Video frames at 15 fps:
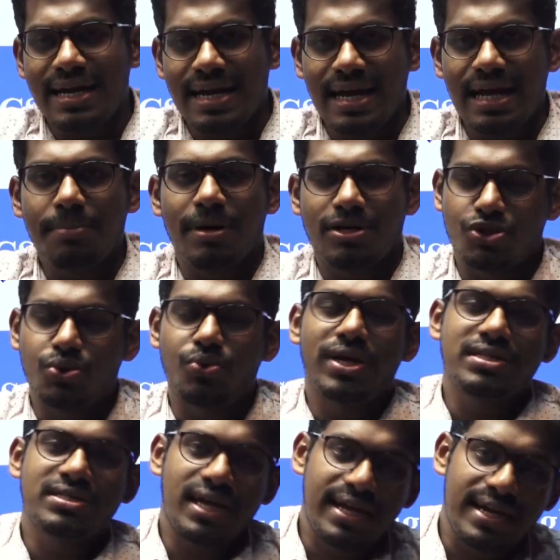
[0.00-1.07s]
dilemma,
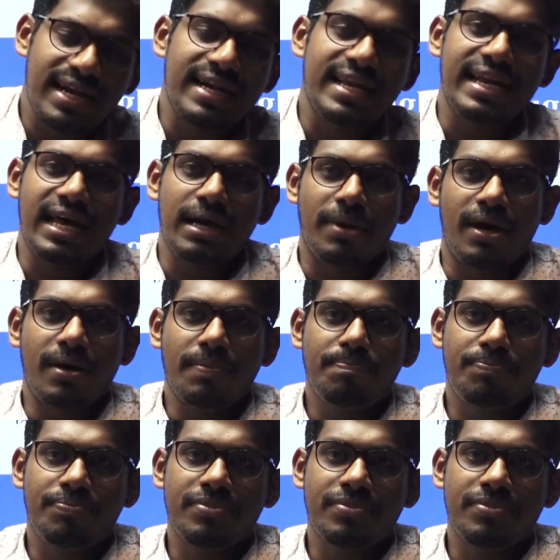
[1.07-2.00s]
students are in a dilemma